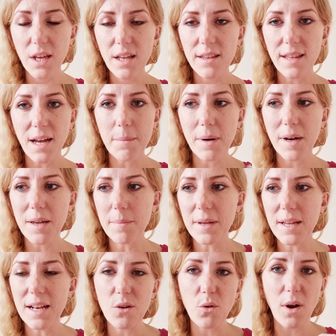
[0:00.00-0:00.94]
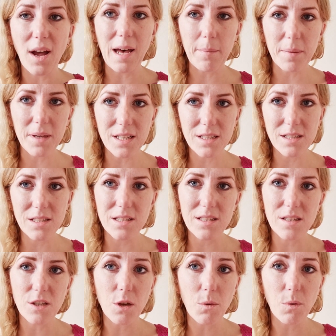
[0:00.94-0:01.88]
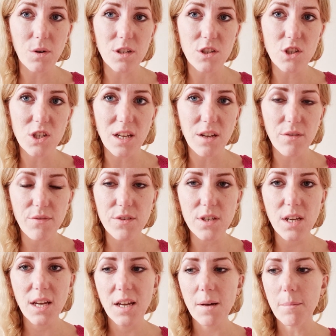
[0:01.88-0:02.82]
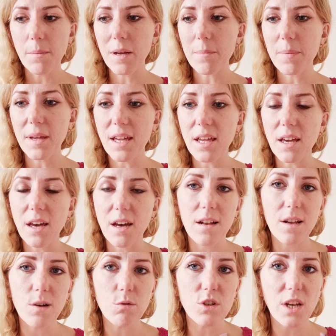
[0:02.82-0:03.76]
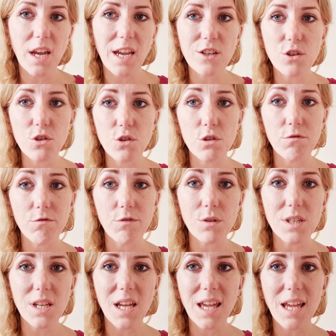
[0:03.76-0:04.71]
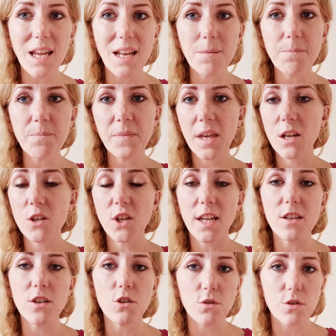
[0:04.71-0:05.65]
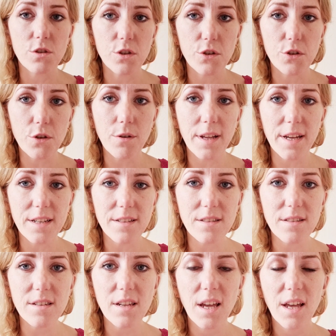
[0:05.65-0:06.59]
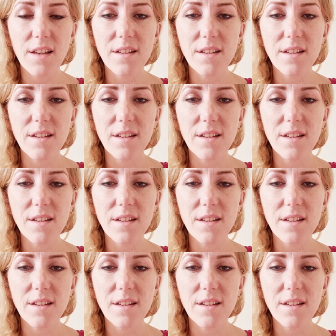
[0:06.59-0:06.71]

That might be little habits that you want to shift, might be a little change to your routine, change to your to-do list.